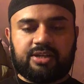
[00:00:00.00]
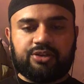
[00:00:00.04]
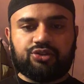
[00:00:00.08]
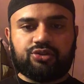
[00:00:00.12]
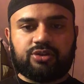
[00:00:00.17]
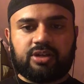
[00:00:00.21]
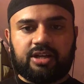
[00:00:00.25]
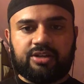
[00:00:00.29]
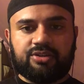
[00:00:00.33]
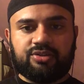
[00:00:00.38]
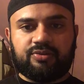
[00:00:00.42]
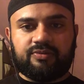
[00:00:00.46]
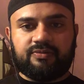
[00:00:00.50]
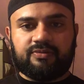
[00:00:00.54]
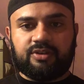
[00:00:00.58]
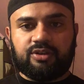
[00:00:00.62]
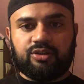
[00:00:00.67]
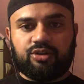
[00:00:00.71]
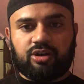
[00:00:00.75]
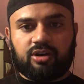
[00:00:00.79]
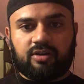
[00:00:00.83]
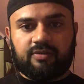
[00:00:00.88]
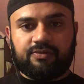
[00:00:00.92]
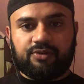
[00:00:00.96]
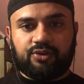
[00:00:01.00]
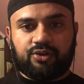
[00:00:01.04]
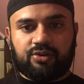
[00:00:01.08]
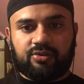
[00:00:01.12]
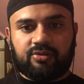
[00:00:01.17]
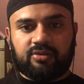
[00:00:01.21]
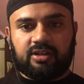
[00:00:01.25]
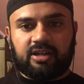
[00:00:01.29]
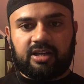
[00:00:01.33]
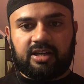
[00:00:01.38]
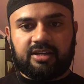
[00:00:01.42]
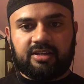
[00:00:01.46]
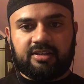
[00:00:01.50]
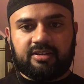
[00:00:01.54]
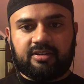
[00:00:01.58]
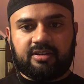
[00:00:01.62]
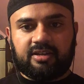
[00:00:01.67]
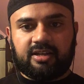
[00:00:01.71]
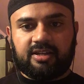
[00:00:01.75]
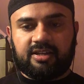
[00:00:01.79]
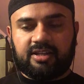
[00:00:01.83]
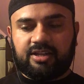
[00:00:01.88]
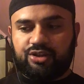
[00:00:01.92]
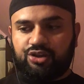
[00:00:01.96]
that try to feed off your light,
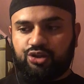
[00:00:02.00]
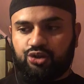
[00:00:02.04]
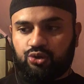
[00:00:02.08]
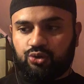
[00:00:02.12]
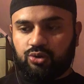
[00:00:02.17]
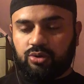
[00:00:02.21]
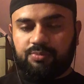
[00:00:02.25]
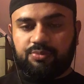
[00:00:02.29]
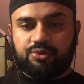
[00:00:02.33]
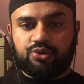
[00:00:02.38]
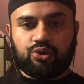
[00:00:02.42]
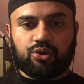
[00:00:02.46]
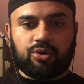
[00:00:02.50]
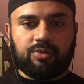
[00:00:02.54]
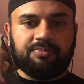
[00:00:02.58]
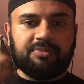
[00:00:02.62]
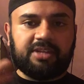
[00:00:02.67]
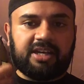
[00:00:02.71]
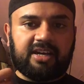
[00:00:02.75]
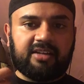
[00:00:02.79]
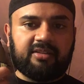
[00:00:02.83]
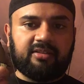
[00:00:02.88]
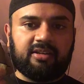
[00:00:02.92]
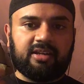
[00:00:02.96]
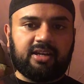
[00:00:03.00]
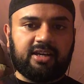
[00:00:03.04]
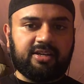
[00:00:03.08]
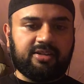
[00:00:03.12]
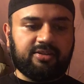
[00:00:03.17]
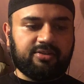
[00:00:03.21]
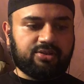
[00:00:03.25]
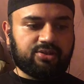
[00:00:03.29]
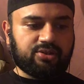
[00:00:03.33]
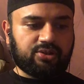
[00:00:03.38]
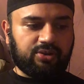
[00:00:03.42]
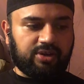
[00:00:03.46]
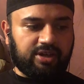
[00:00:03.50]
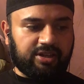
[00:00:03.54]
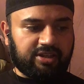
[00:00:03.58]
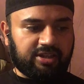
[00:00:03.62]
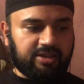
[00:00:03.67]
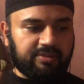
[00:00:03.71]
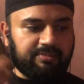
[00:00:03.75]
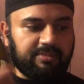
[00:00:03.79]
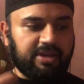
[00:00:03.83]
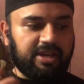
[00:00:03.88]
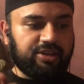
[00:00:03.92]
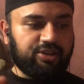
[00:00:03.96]
and then you absorb that light so it
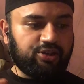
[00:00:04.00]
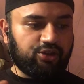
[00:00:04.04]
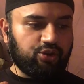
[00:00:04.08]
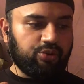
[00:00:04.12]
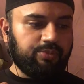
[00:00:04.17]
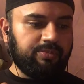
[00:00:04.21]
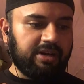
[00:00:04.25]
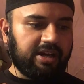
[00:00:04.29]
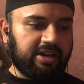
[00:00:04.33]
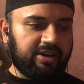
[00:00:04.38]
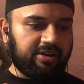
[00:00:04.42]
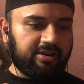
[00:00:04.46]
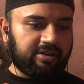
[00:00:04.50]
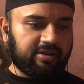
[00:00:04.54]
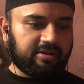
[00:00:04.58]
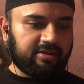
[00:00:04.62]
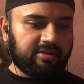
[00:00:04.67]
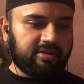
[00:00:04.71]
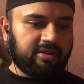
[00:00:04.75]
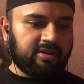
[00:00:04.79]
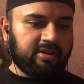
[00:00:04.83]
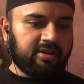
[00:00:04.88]
can make you better.